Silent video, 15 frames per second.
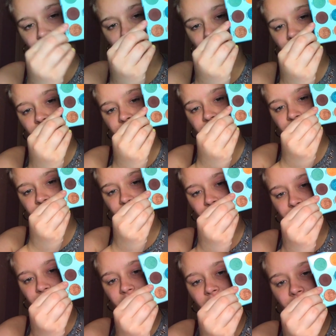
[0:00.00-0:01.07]
this dark
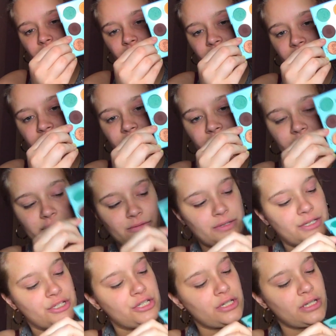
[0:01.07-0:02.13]
brown right here,
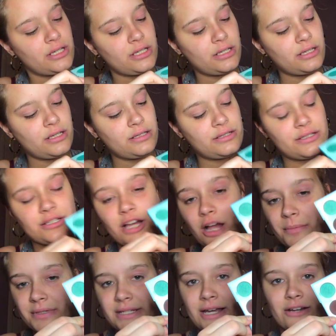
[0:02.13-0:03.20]
which is
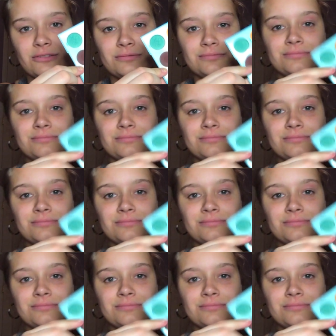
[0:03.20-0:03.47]
Top Down.